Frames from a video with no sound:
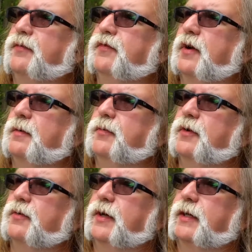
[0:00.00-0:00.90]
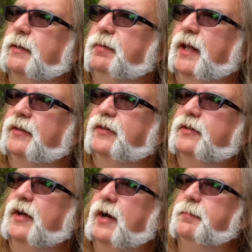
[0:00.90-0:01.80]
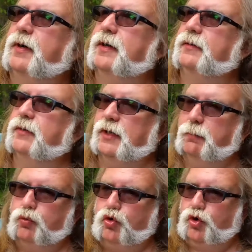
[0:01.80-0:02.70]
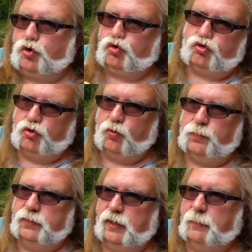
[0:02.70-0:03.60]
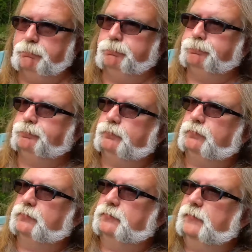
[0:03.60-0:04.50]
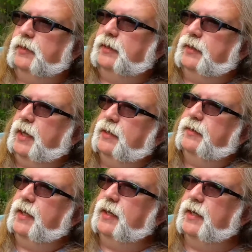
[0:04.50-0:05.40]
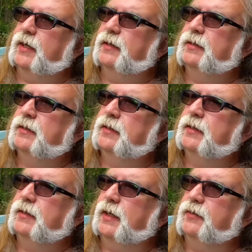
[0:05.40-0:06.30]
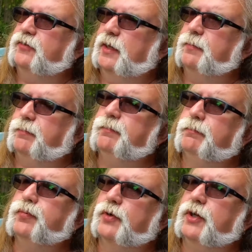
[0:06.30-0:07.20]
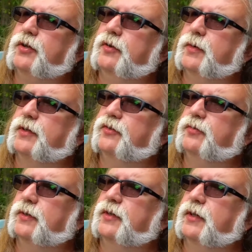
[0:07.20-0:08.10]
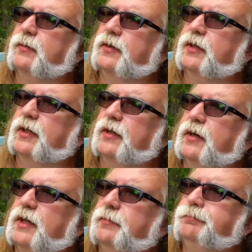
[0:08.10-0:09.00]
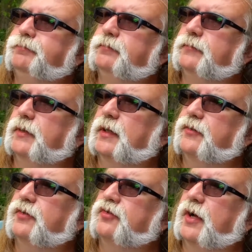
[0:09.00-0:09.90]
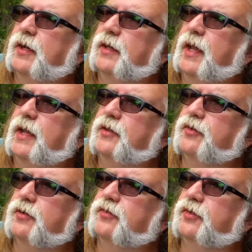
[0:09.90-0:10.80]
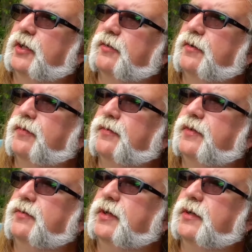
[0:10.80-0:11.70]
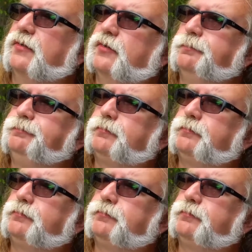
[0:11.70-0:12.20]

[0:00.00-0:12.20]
Frog Morton where you got the plastic top on it, where they open it up. That they can stay pretty good with the lid on it, unless you're trying to age it or cellar it for a few years.